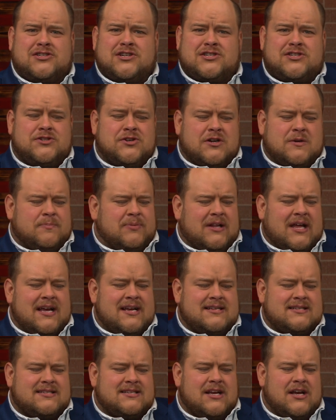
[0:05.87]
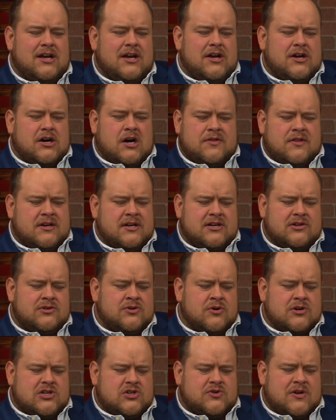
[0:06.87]
just took place on the
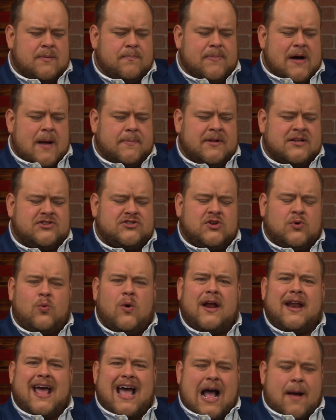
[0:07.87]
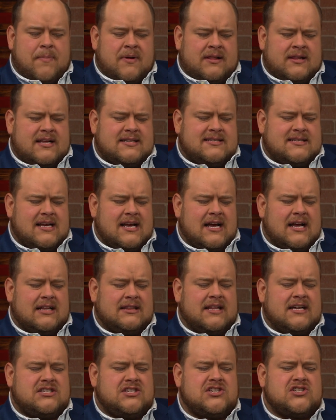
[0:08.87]
Nord Stream pipeline. So what happened? Let's
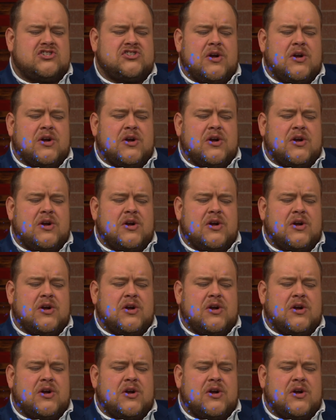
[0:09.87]
just